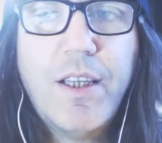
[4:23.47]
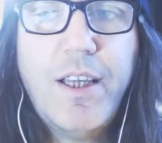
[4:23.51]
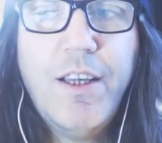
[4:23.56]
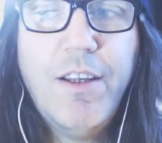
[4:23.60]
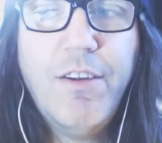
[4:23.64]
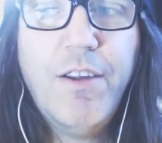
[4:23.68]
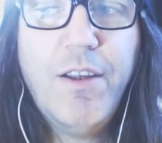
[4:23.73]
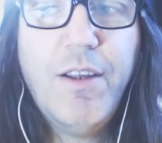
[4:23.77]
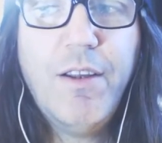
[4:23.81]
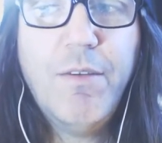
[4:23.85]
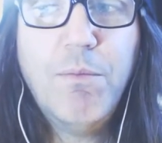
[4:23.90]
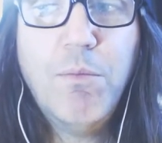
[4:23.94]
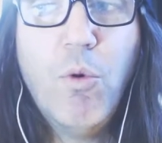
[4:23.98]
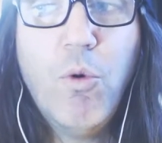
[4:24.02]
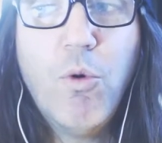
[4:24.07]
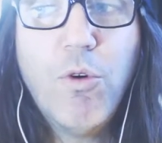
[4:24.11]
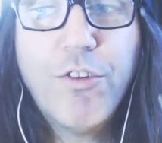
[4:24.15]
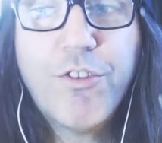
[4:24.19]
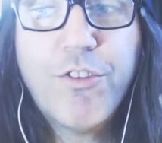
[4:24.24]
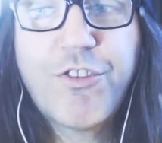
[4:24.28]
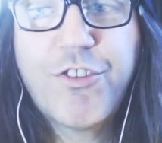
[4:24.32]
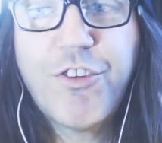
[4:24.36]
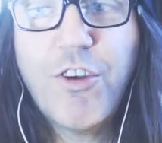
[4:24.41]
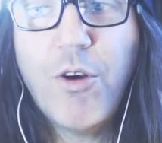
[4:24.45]
it, it,
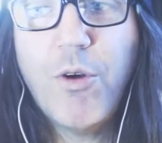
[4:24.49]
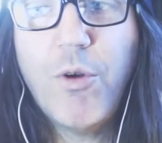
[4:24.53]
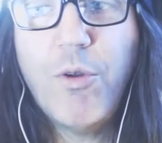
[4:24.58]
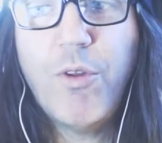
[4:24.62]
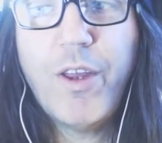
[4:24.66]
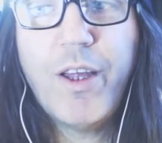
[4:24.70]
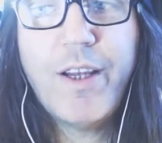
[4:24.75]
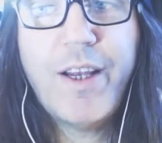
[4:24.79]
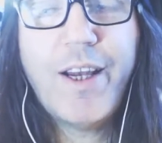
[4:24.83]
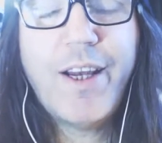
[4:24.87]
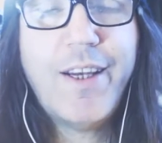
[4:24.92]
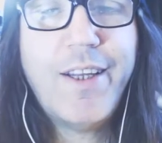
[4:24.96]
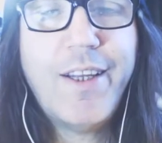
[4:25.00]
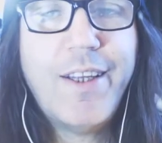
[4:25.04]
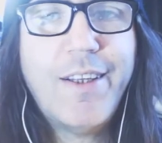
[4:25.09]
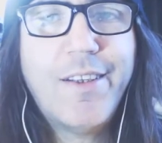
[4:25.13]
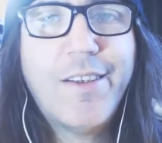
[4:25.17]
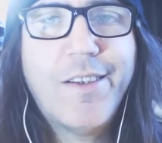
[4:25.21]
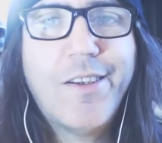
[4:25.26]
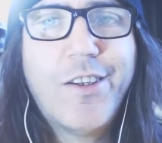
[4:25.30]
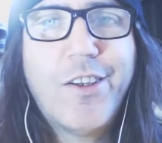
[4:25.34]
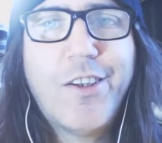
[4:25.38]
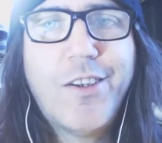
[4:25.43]
more so than any